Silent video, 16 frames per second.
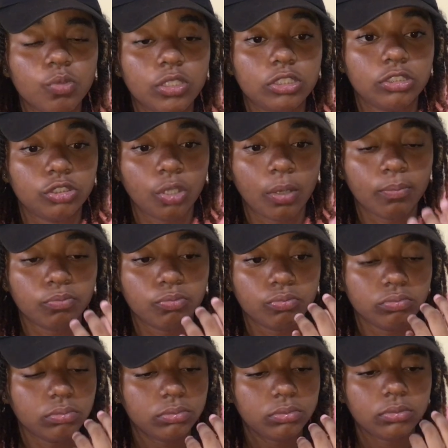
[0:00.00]
with some
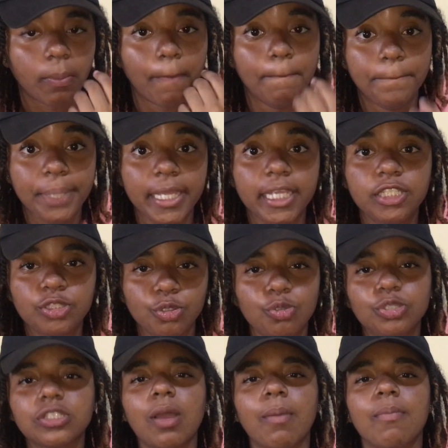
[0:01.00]
big
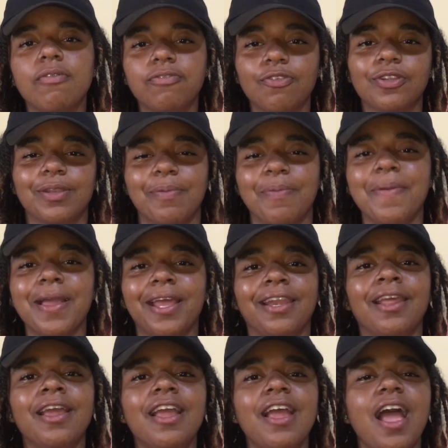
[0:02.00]
shoes on my foot.
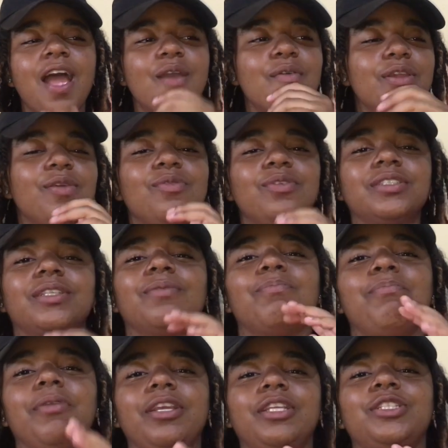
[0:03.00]
Man, I run in with
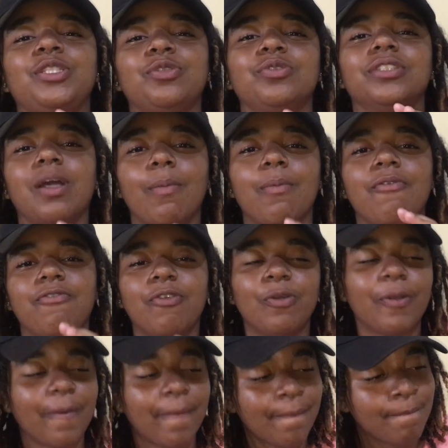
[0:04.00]
some big shoes on my
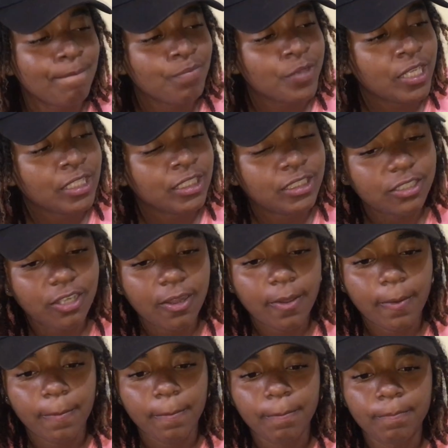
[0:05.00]
foot.
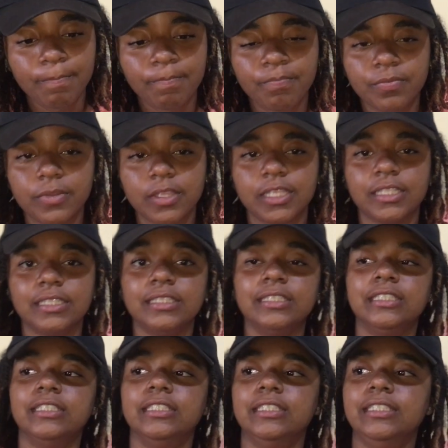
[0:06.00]
So
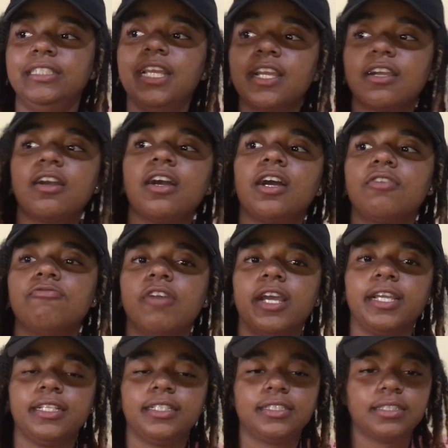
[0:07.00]
they're gone
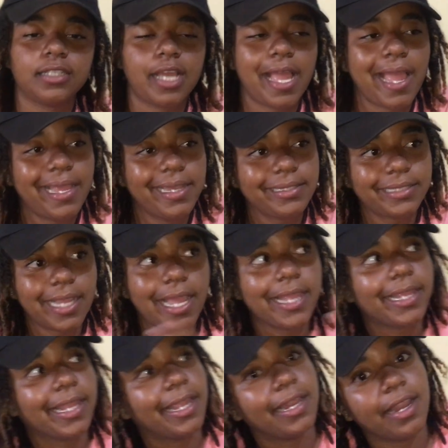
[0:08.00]
right. I say I
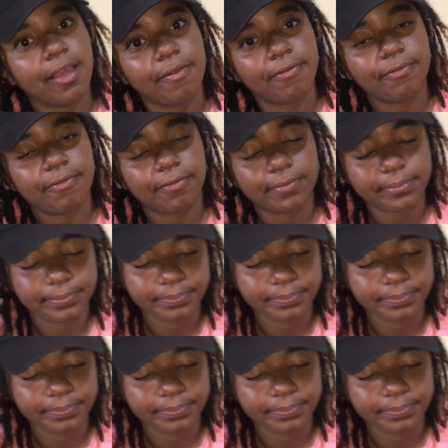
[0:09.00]
get left.